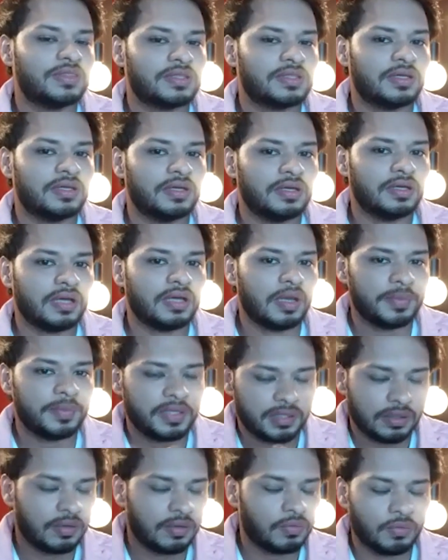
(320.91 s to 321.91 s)
Uh, I
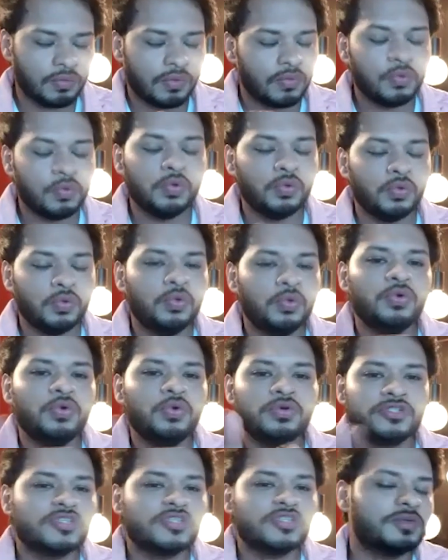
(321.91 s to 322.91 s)
mean, who
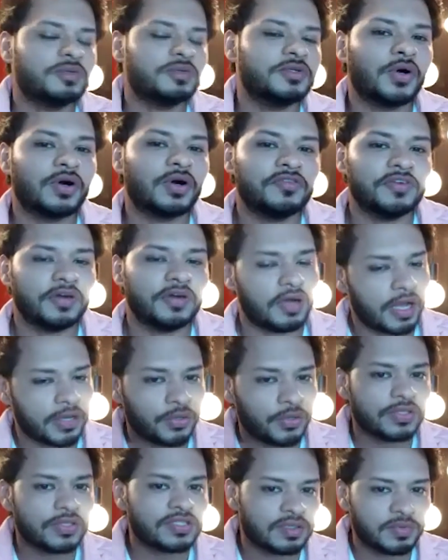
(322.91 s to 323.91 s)
who is the cinematographer? Are
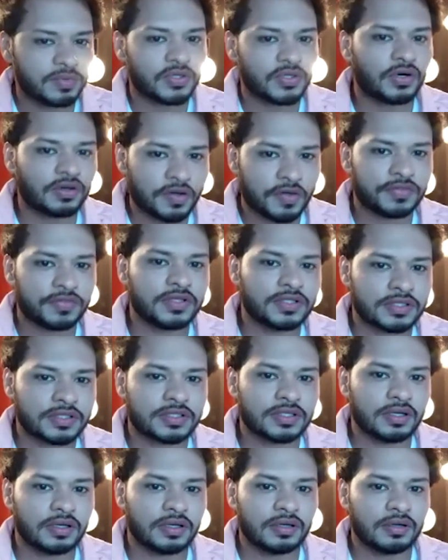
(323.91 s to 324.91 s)
you the cinematographer of
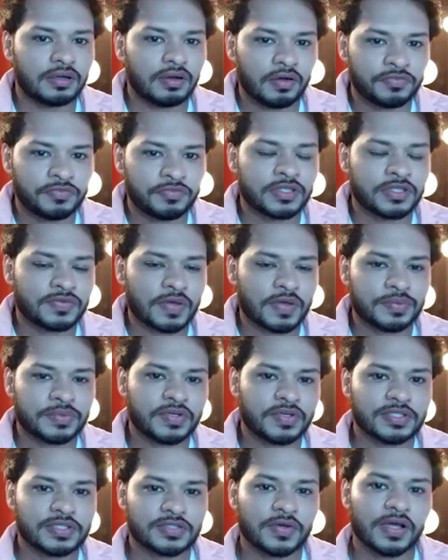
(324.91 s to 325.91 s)
this uh, of this web
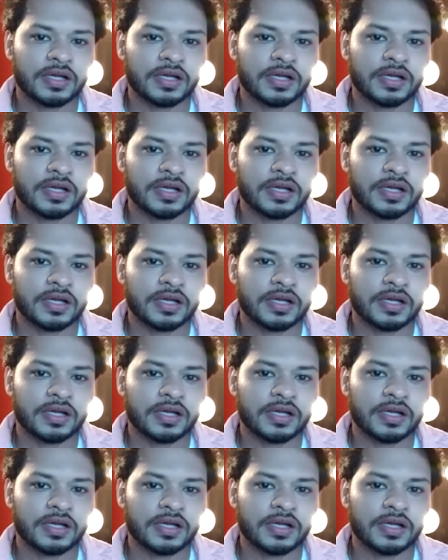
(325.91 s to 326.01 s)
series as well?